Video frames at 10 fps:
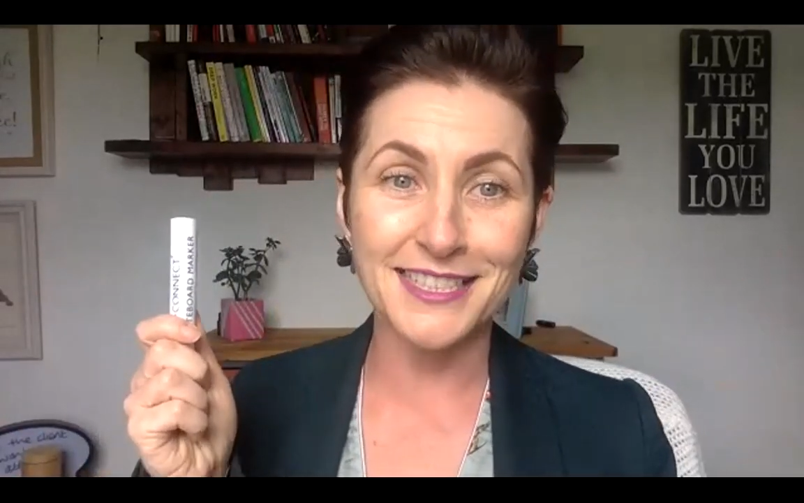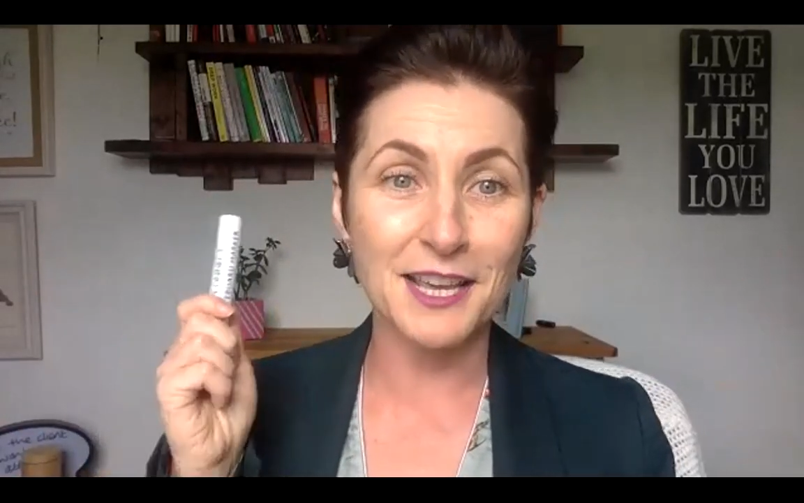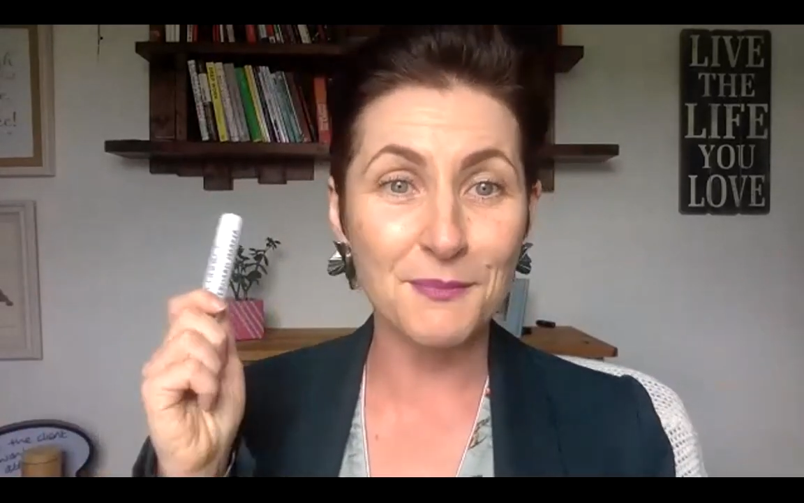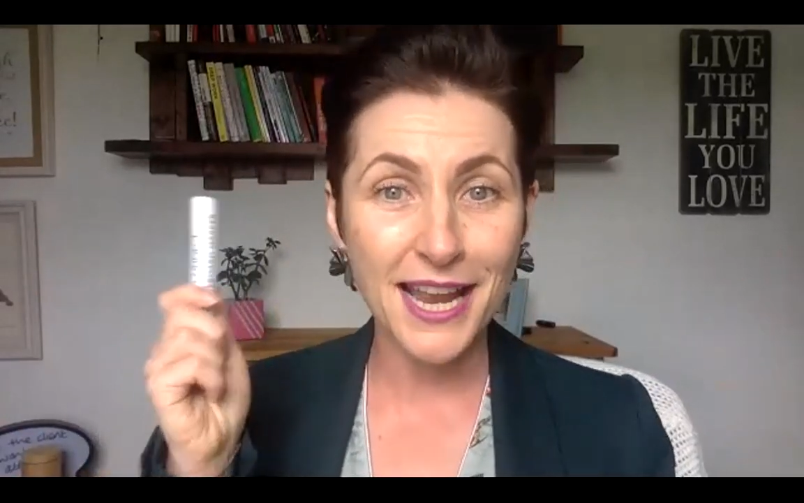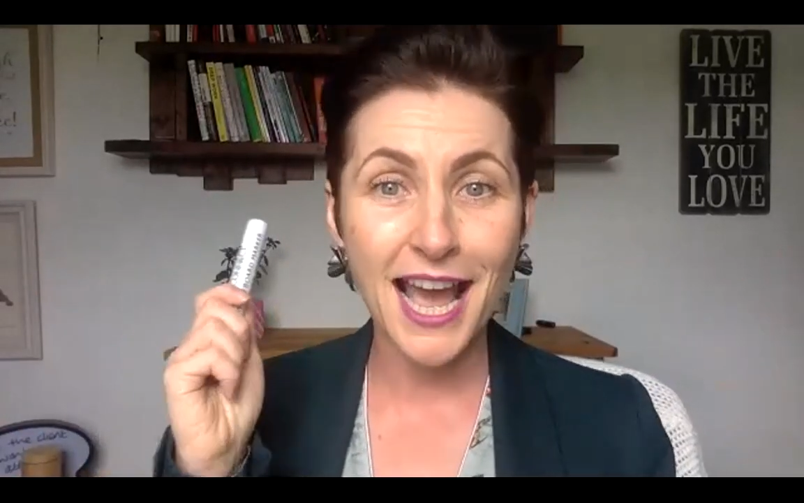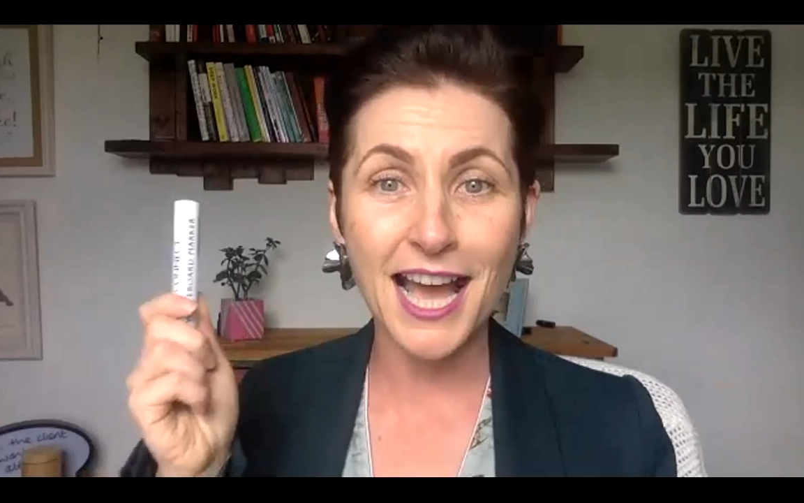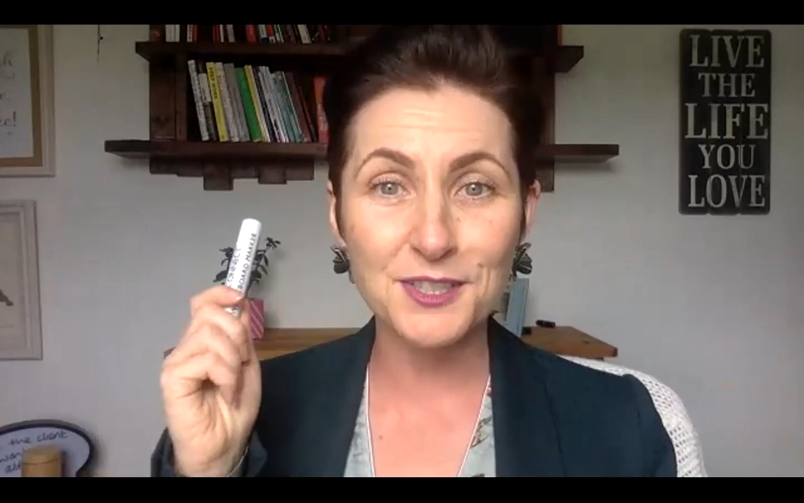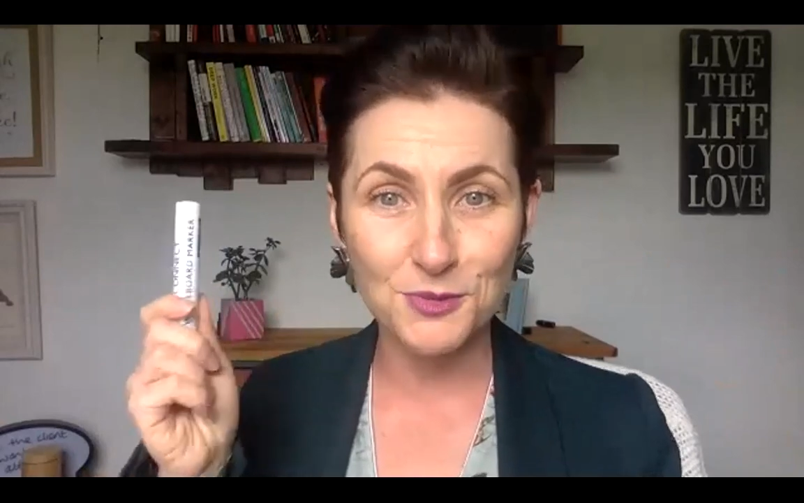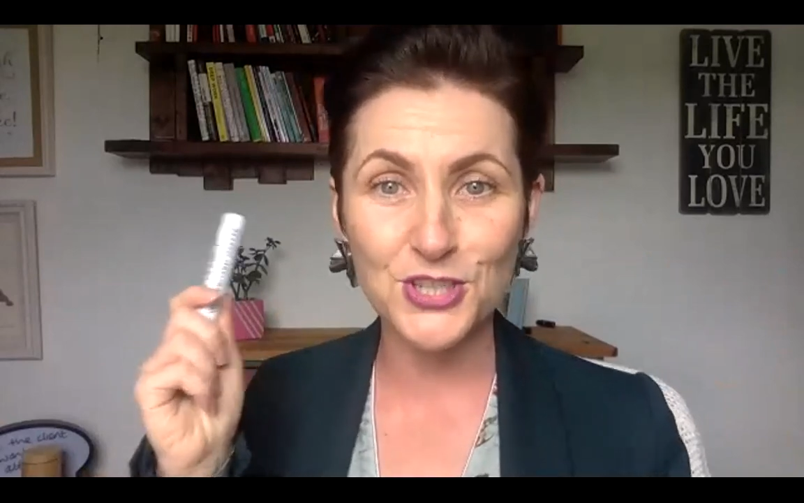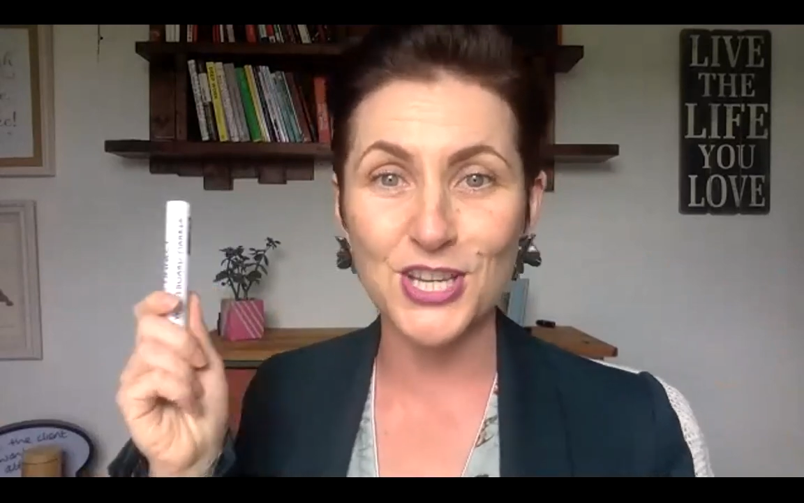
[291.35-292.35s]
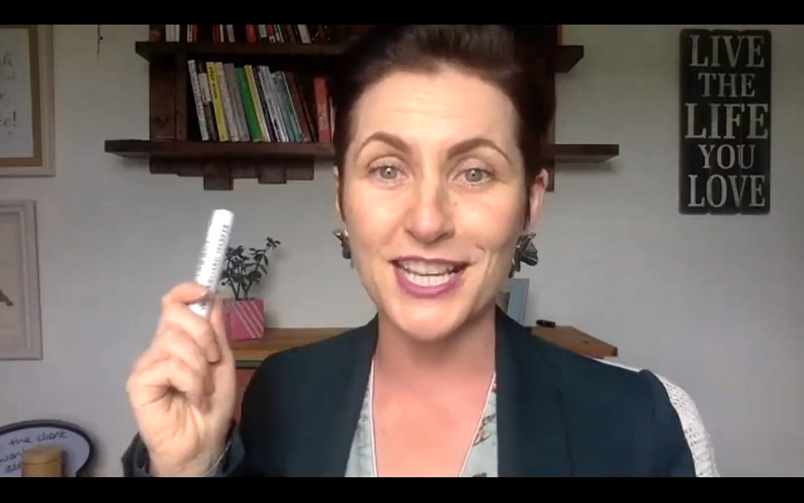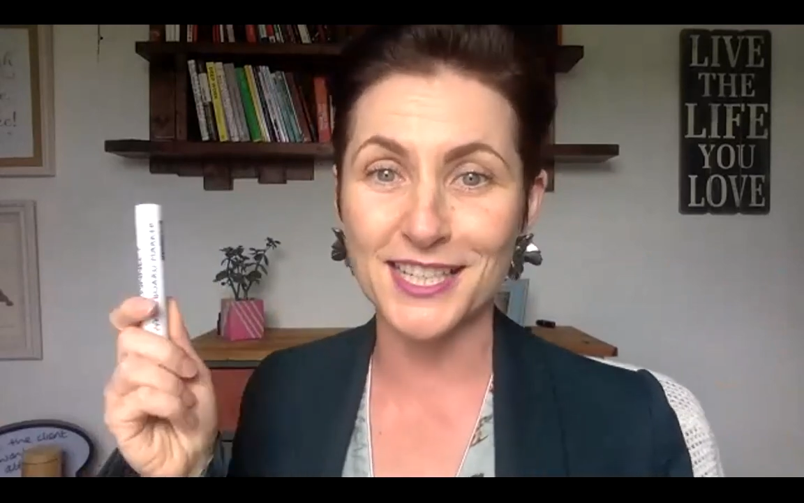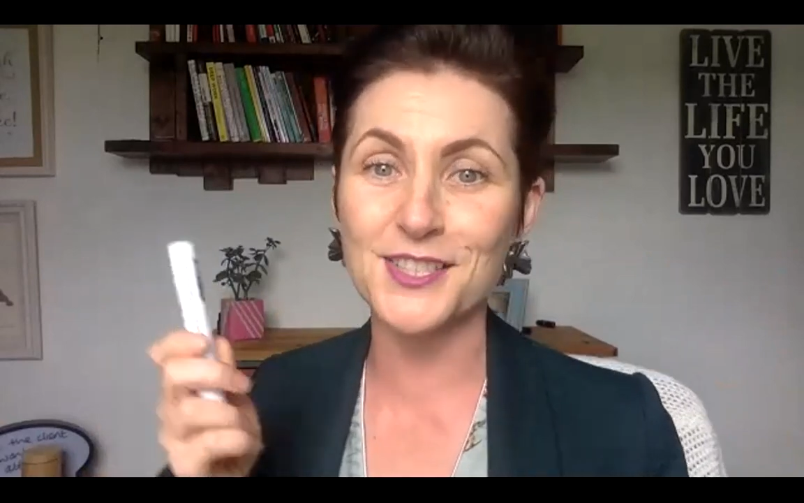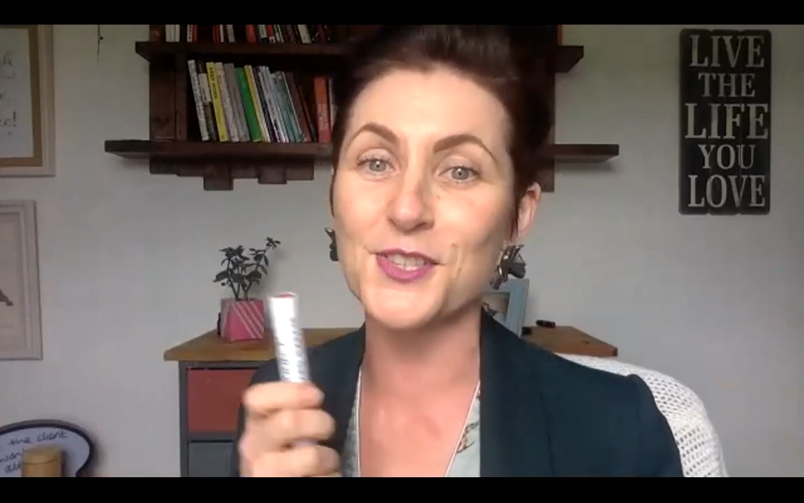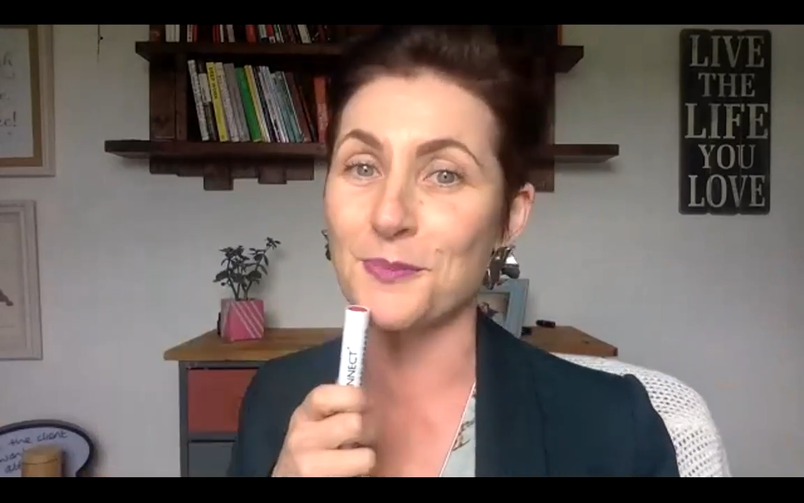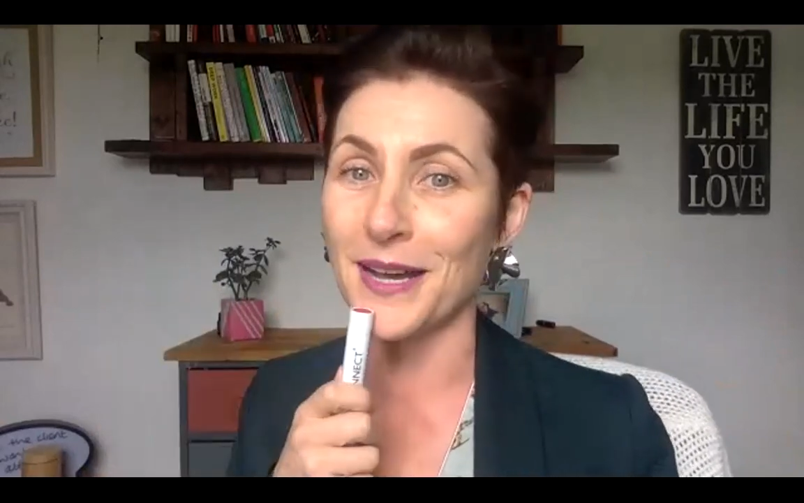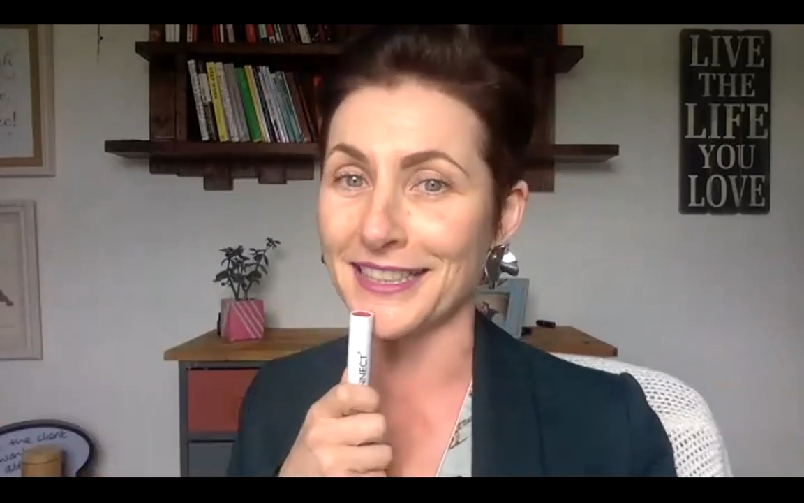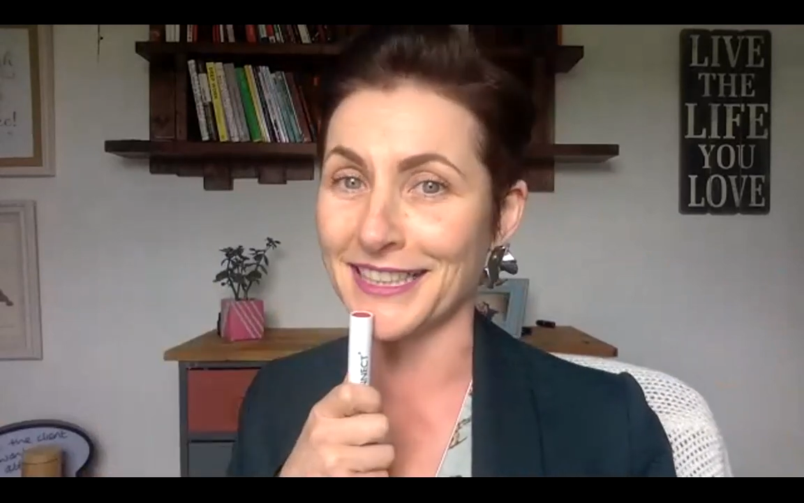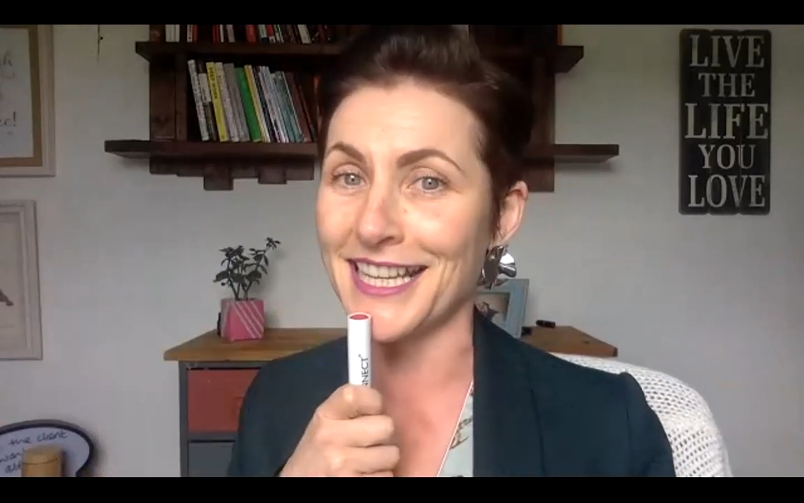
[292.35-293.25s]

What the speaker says: and my hand was shaking so badly,